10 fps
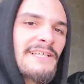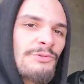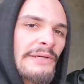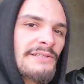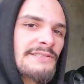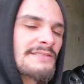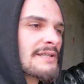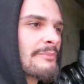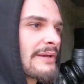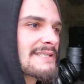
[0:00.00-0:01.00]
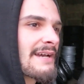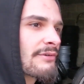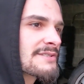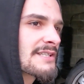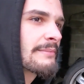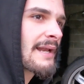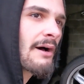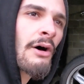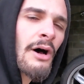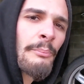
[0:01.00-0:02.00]
these wheels. Because everyone's going to be like,
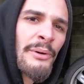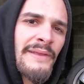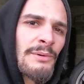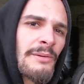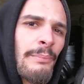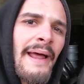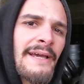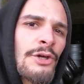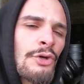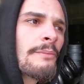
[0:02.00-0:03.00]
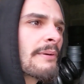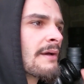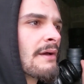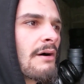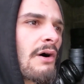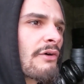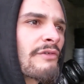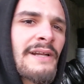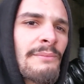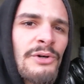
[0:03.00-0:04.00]
oh, put them on a black coupe. Oh,
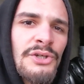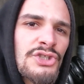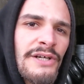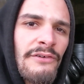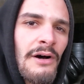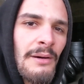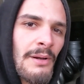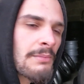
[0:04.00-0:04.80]
run them on your drift car, blah,